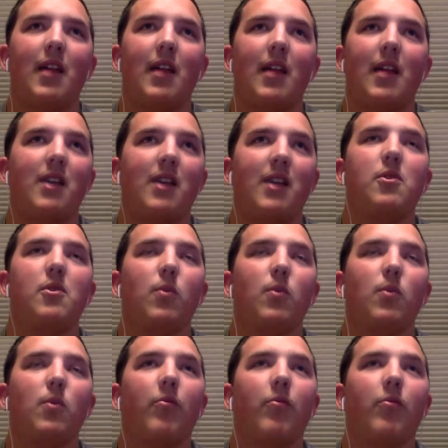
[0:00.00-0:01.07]
It's a time
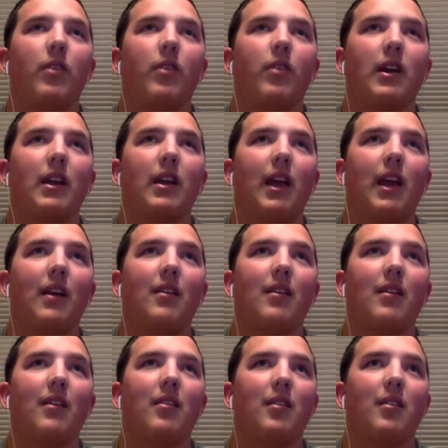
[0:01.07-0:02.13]
you won't forget,
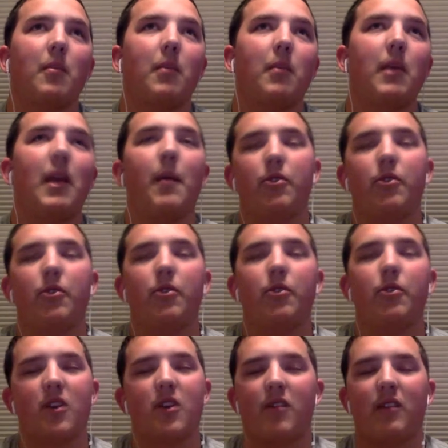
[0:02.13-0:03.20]
and be able
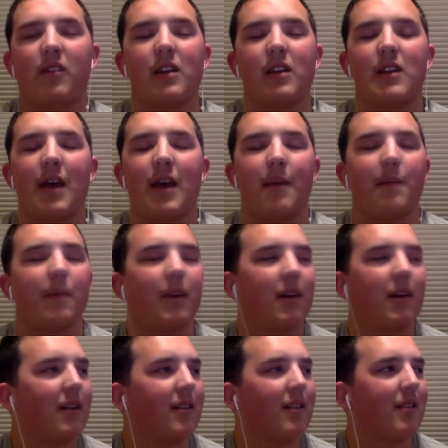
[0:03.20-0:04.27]
to adjust and adapt,
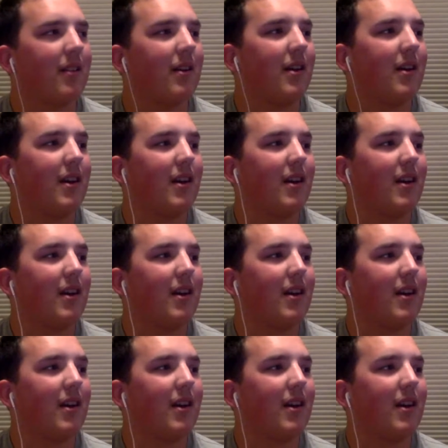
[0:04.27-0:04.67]
because